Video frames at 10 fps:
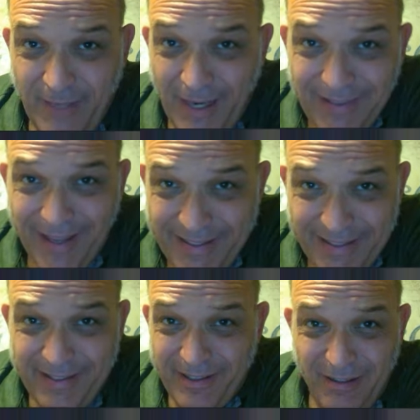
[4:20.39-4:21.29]
I like
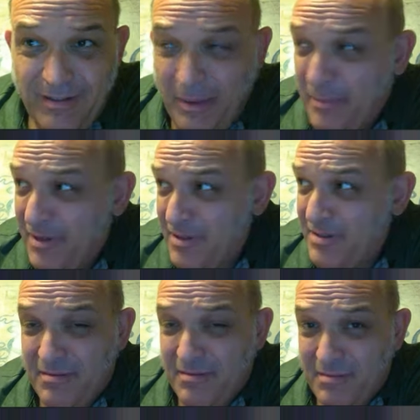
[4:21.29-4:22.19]
it here. I mean,
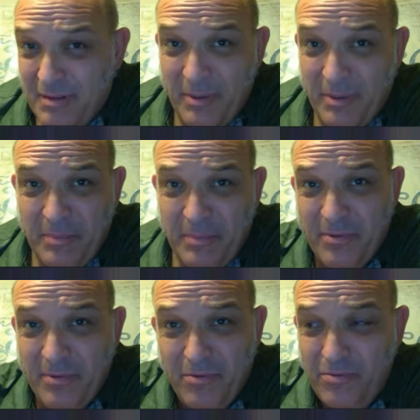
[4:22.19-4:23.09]
there's a bunch of
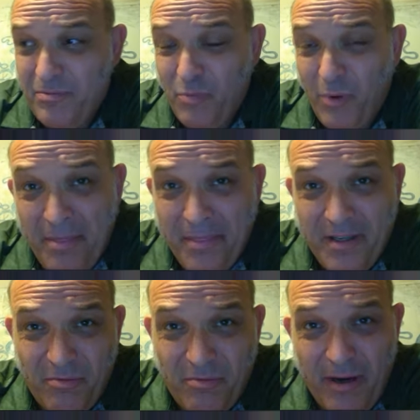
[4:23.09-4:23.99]
people who run
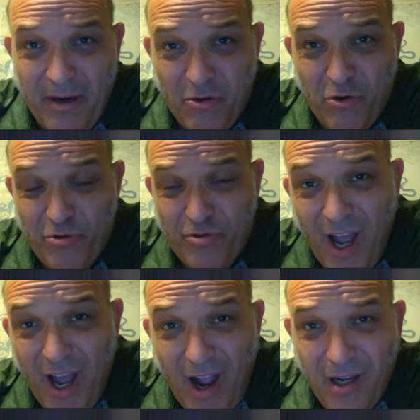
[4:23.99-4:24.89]
things around here who
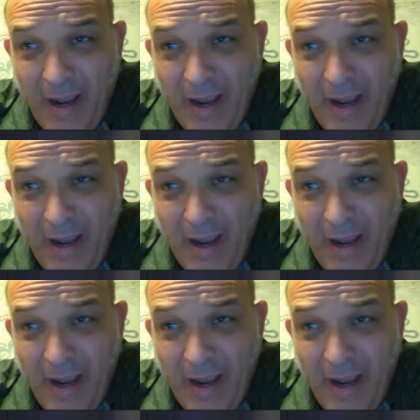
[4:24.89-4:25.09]
suck.